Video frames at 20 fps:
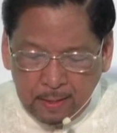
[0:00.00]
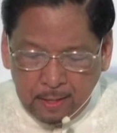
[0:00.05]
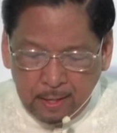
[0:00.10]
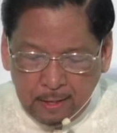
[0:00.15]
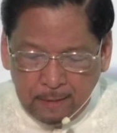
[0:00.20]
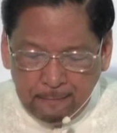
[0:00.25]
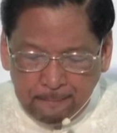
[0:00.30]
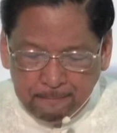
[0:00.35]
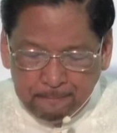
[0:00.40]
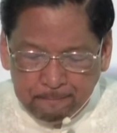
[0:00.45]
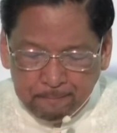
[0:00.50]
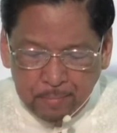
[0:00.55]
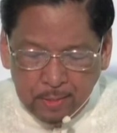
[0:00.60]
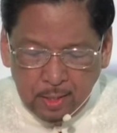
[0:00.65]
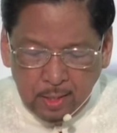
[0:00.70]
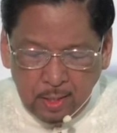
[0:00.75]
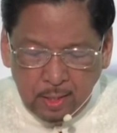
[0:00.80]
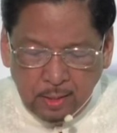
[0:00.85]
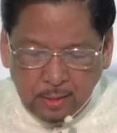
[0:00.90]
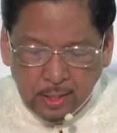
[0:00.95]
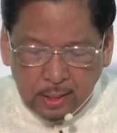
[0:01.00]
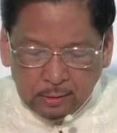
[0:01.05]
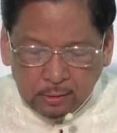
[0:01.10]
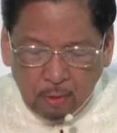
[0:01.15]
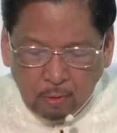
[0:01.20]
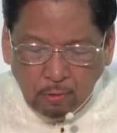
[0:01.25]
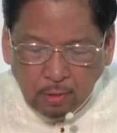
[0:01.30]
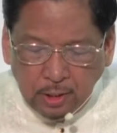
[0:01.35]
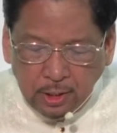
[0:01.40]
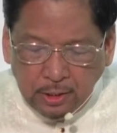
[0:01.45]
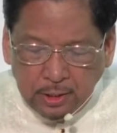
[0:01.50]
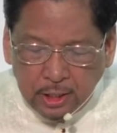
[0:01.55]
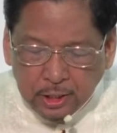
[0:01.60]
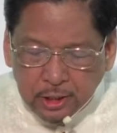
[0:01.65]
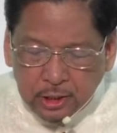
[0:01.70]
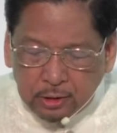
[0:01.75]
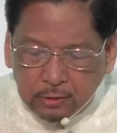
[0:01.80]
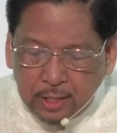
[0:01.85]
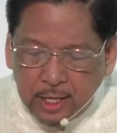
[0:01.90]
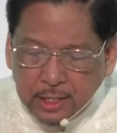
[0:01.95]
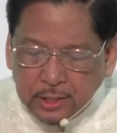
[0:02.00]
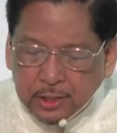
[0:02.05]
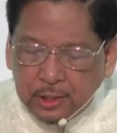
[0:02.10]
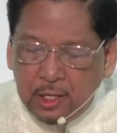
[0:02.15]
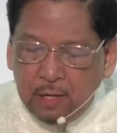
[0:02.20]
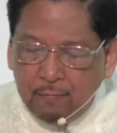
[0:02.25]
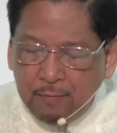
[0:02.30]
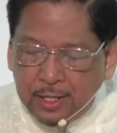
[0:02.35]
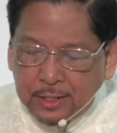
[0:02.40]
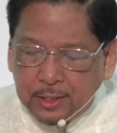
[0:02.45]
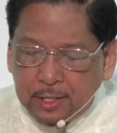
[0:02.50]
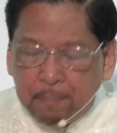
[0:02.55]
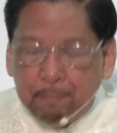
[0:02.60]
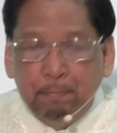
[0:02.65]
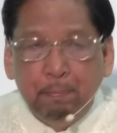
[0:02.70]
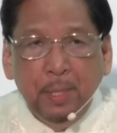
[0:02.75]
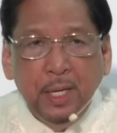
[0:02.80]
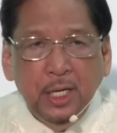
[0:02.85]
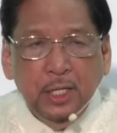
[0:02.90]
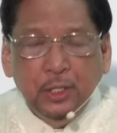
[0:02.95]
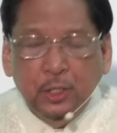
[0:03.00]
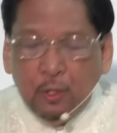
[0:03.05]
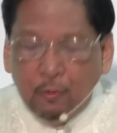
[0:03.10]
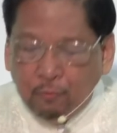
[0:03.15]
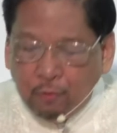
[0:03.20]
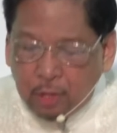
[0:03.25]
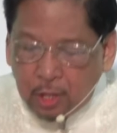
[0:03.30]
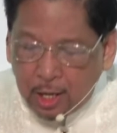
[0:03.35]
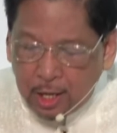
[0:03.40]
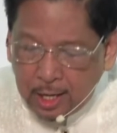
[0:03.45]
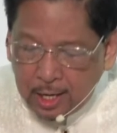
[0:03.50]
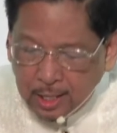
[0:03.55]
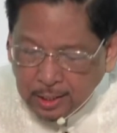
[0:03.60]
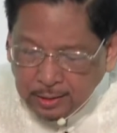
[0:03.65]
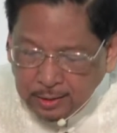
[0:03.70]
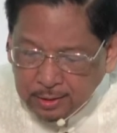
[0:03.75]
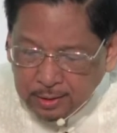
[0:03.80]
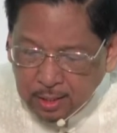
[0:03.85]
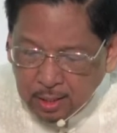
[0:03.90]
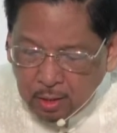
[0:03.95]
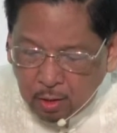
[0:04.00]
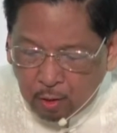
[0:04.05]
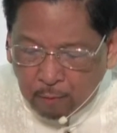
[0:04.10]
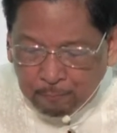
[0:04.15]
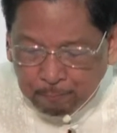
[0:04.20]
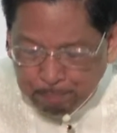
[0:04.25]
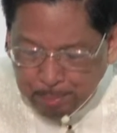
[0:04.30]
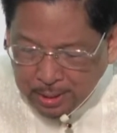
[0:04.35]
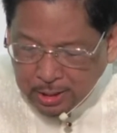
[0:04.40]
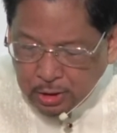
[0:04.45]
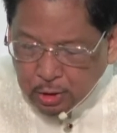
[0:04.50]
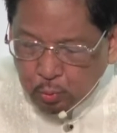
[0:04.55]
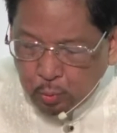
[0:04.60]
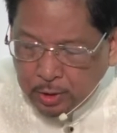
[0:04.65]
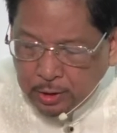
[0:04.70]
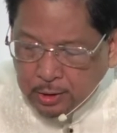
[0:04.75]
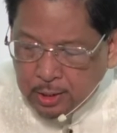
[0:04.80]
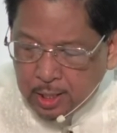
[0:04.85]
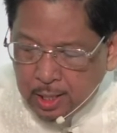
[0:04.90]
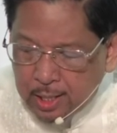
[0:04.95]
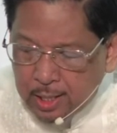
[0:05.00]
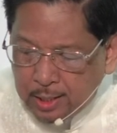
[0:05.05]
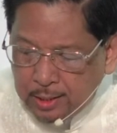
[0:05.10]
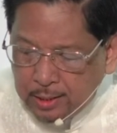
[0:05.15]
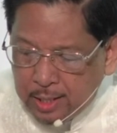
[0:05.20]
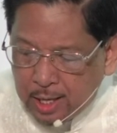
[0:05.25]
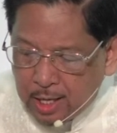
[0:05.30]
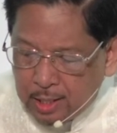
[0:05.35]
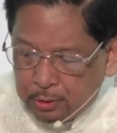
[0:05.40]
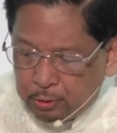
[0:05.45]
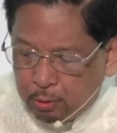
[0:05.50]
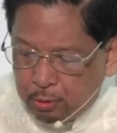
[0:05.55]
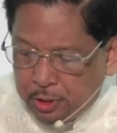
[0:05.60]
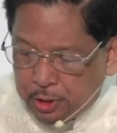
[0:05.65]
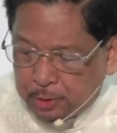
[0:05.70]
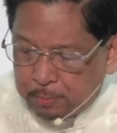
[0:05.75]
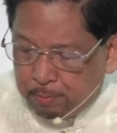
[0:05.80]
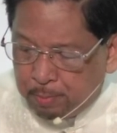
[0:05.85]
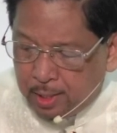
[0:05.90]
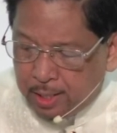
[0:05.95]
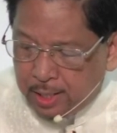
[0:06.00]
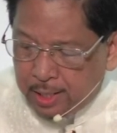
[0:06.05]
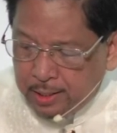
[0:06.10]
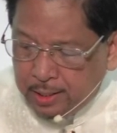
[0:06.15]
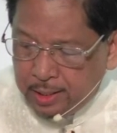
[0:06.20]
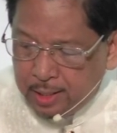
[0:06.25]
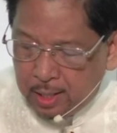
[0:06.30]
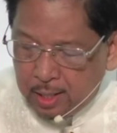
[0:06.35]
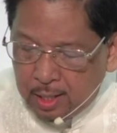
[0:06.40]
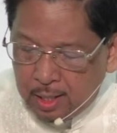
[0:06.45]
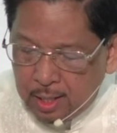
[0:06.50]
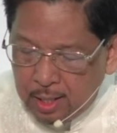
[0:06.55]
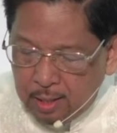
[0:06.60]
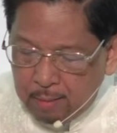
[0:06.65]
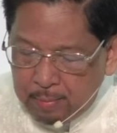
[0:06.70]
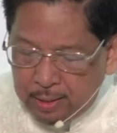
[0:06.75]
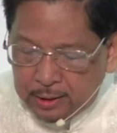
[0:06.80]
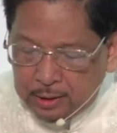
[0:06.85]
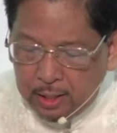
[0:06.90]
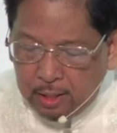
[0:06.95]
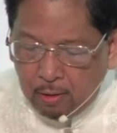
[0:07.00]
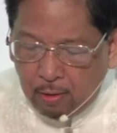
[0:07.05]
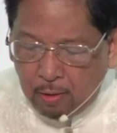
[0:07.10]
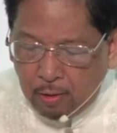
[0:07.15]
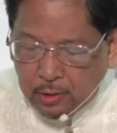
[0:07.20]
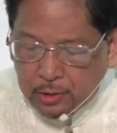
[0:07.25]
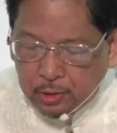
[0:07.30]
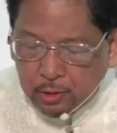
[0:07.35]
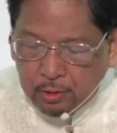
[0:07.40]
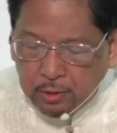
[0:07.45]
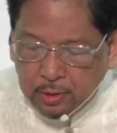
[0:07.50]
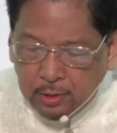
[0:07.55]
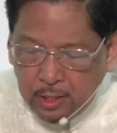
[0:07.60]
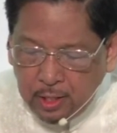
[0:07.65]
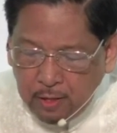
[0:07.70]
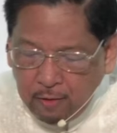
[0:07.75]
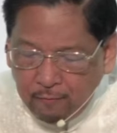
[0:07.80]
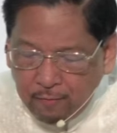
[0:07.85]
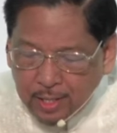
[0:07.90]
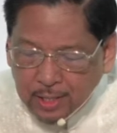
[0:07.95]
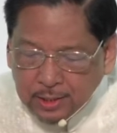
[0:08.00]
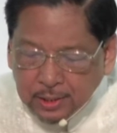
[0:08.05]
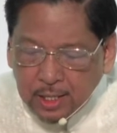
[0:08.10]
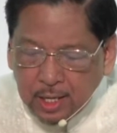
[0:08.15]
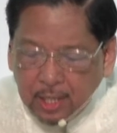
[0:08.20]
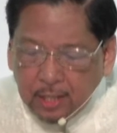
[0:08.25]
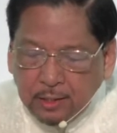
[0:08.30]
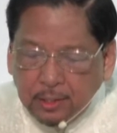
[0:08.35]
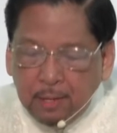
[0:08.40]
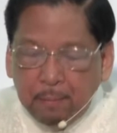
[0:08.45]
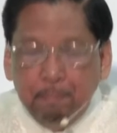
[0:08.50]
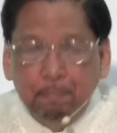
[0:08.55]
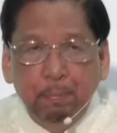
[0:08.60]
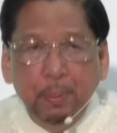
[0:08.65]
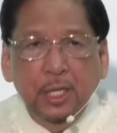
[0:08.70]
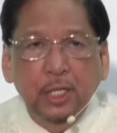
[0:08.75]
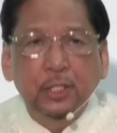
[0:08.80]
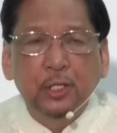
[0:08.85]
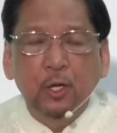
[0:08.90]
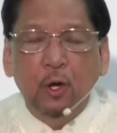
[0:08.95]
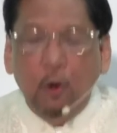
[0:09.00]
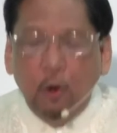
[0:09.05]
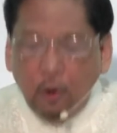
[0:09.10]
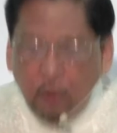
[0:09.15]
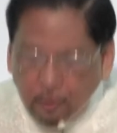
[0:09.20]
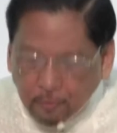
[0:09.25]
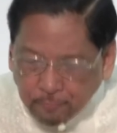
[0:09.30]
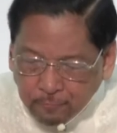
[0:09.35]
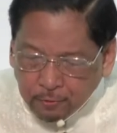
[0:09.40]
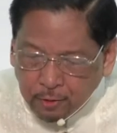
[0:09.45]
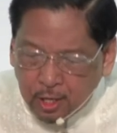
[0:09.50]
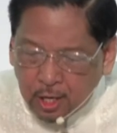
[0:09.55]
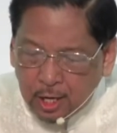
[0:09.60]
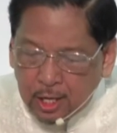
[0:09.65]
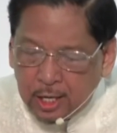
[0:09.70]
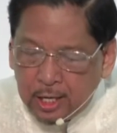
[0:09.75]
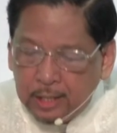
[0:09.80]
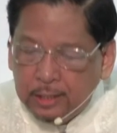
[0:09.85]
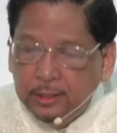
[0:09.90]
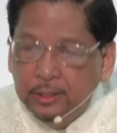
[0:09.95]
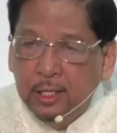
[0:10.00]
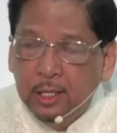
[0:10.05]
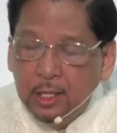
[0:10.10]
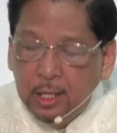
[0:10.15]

Okay? Not only does Christ give us a peace of God or peace with God through his blood, but he also gives us the peace of God